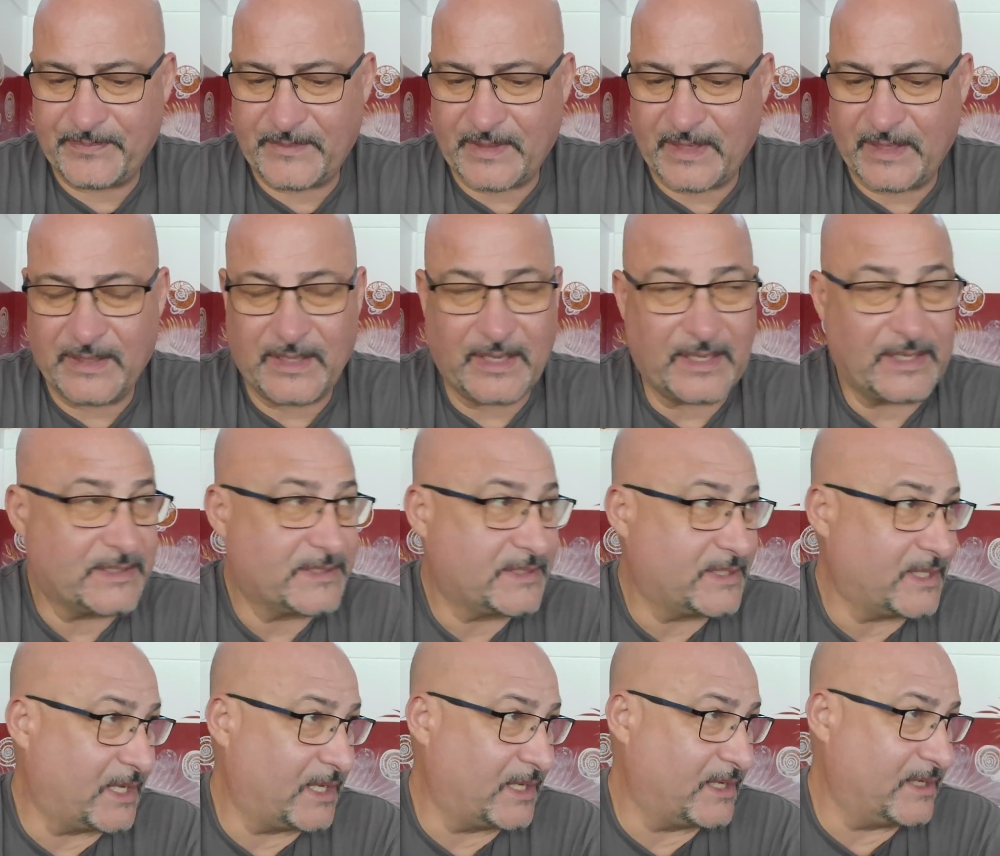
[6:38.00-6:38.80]
And like I
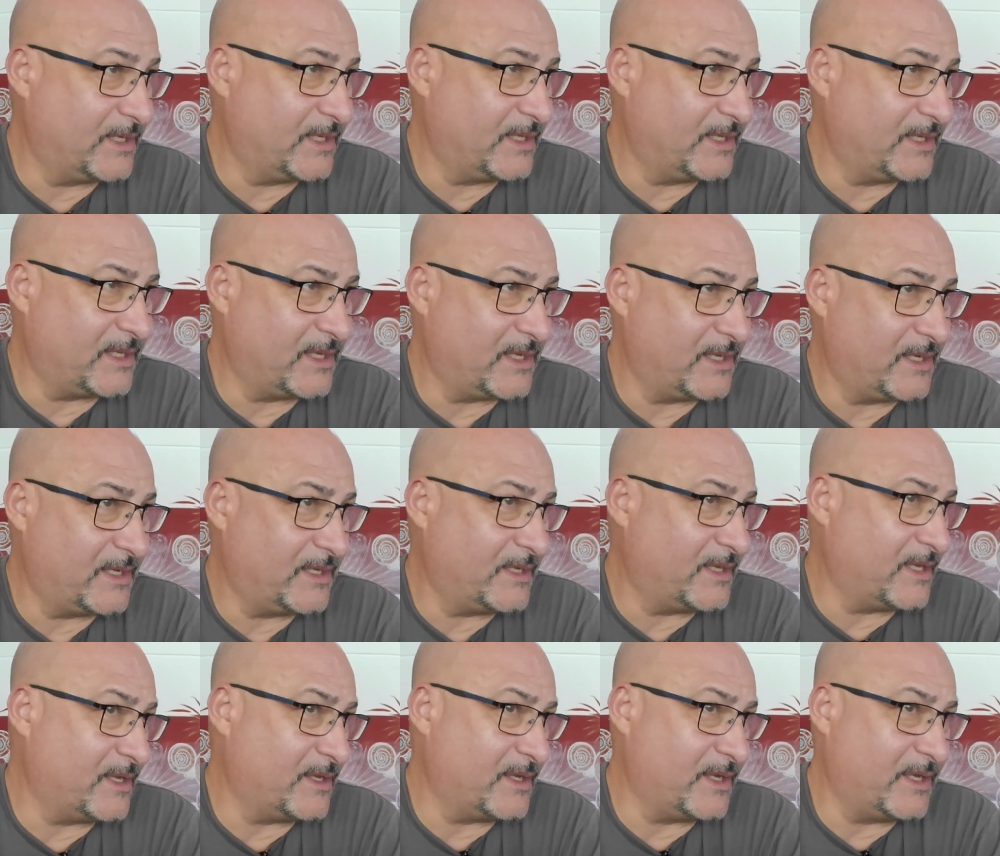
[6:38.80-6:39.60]
said,
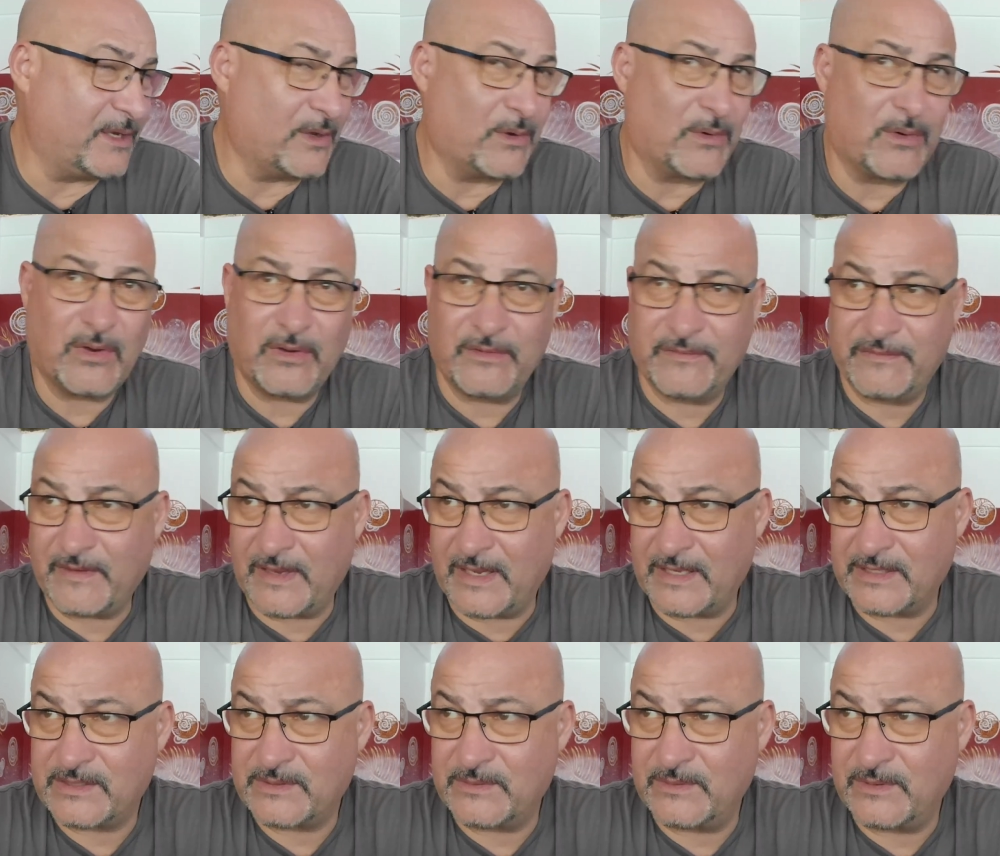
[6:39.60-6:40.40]
it don't go
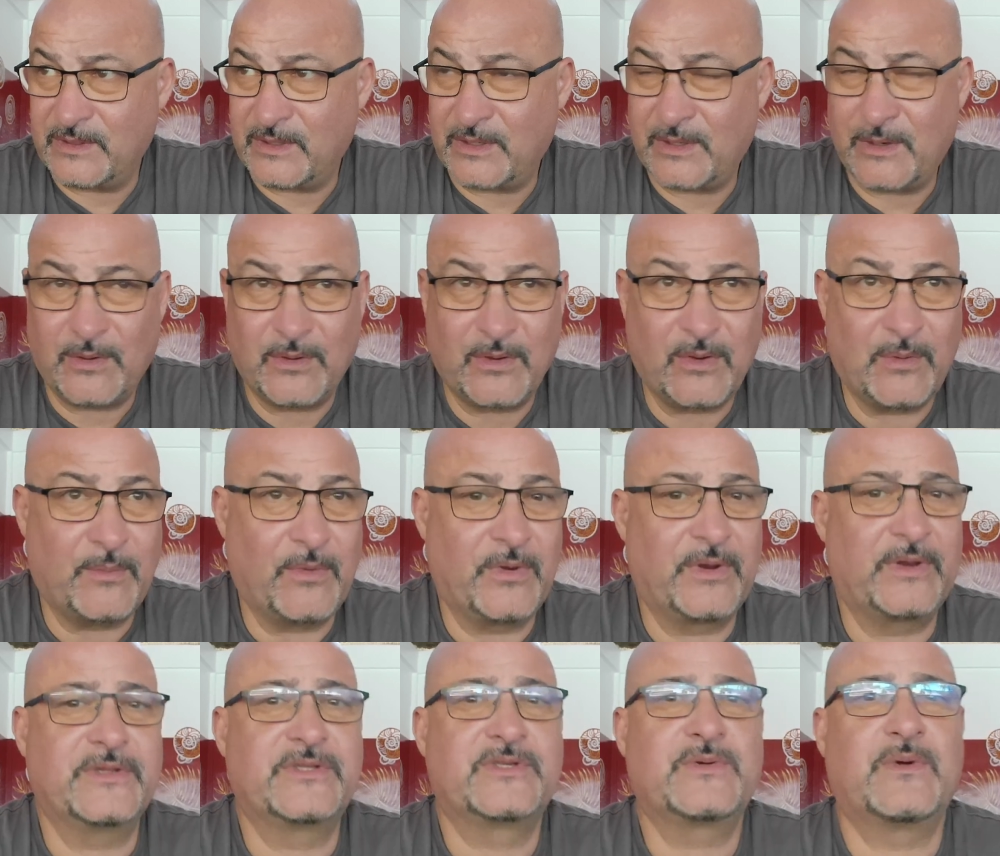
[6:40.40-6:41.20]
fast. It don't go
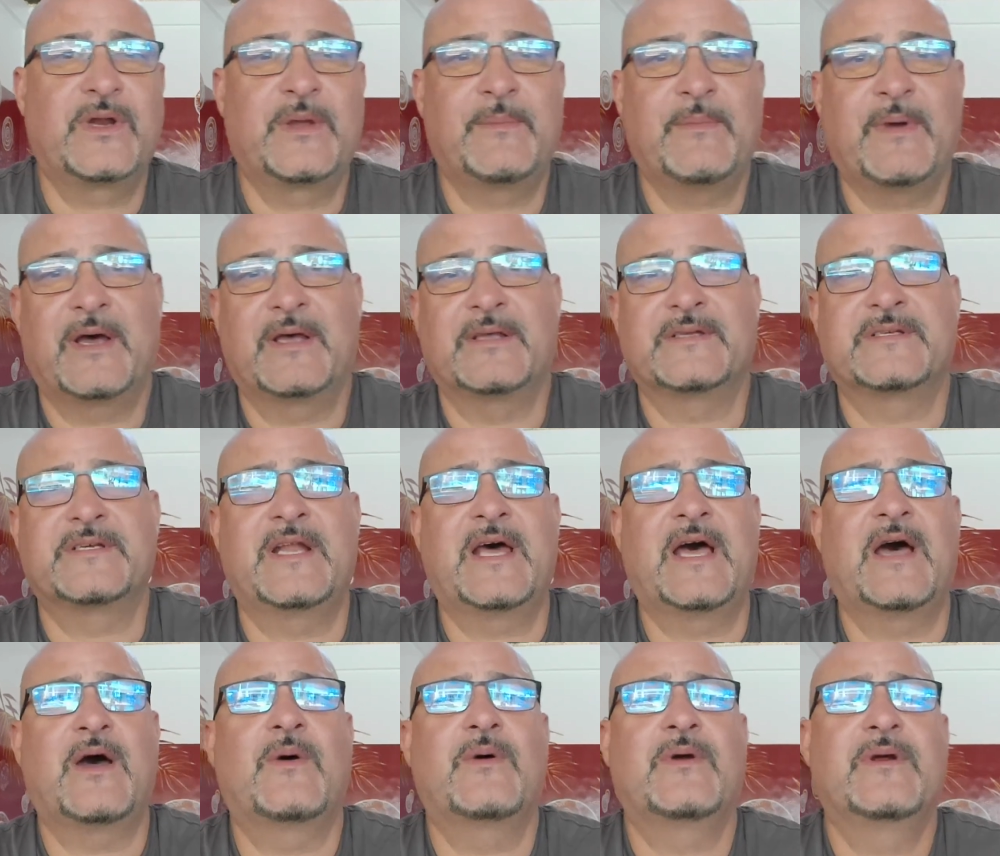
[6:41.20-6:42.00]
more than 20 miles an
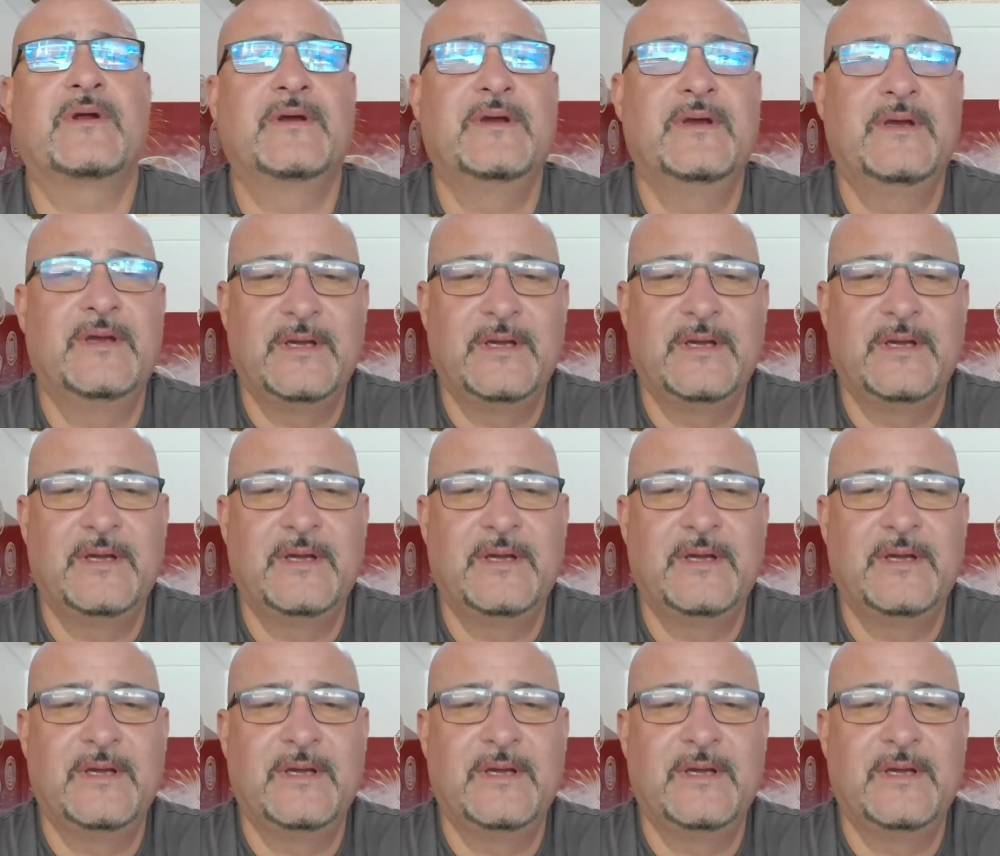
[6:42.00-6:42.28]
hour.